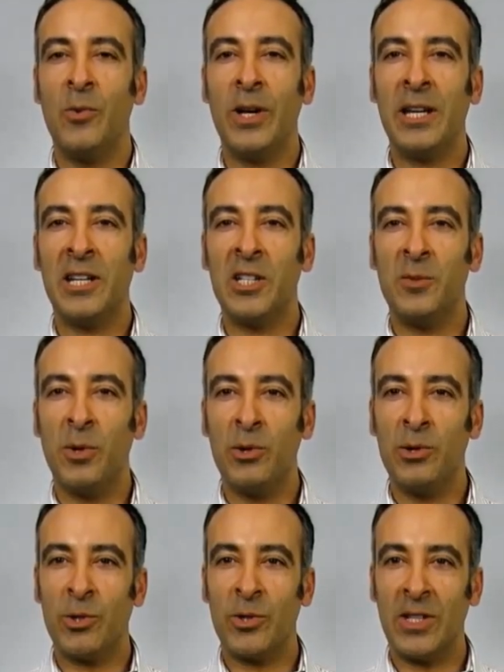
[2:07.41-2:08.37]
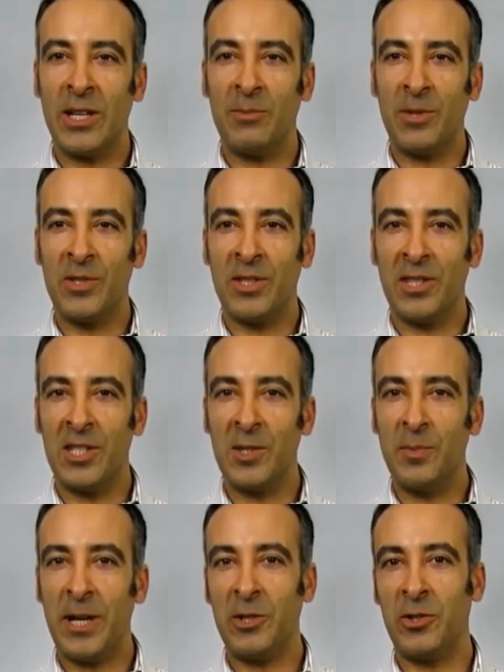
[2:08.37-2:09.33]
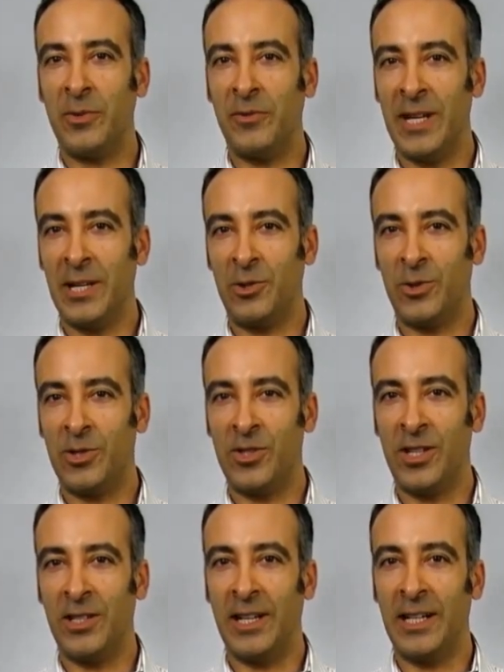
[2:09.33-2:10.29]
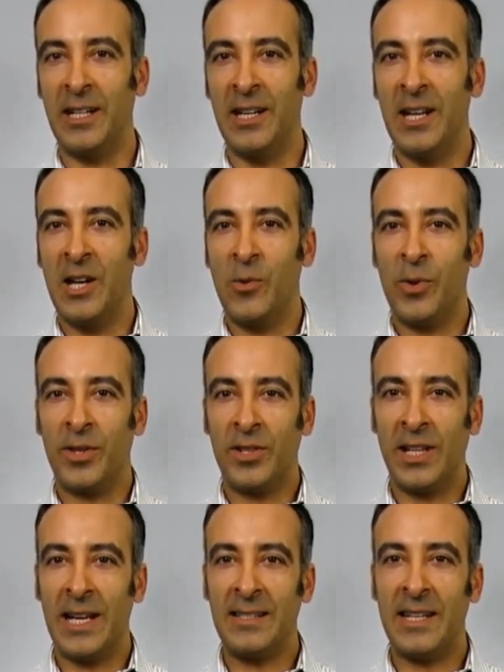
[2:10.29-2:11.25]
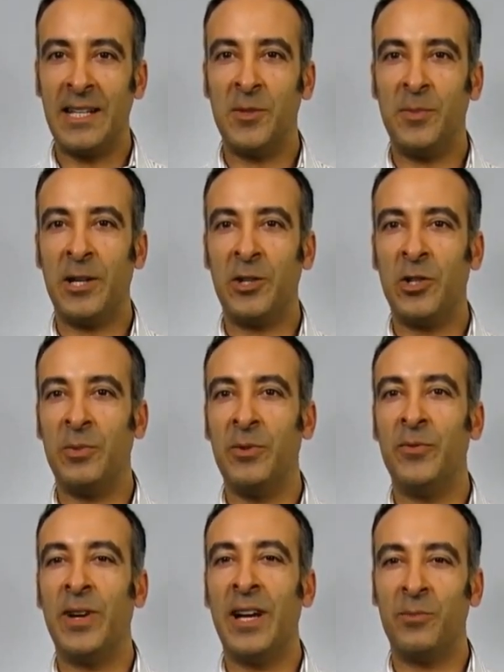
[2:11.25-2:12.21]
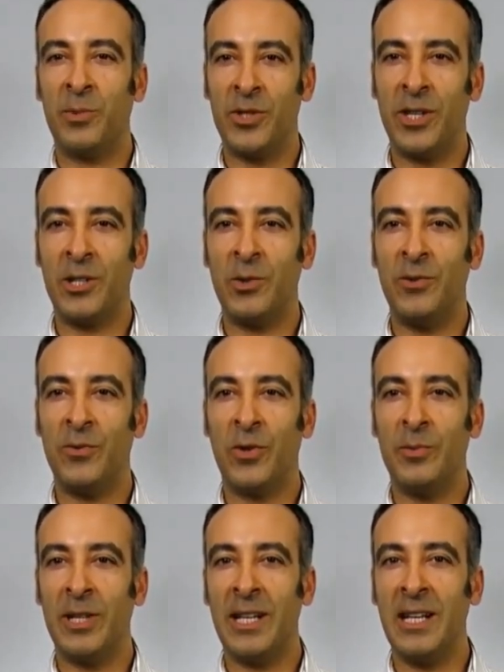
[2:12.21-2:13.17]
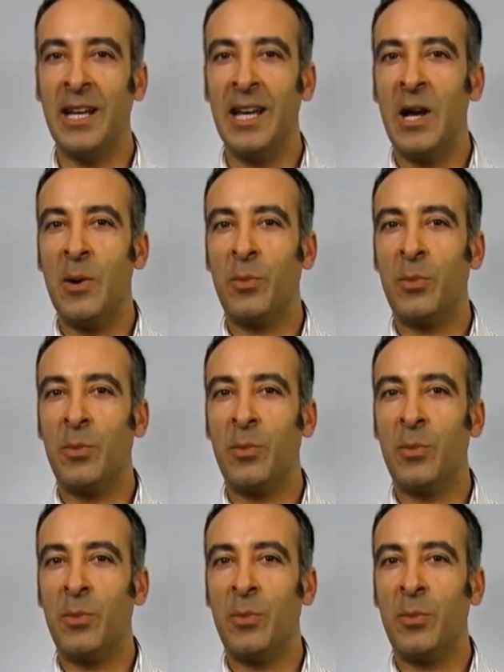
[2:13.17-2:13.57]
we can expose your samples to the spectrum of natural sunlight with Class A spectrum and 5% uniformity,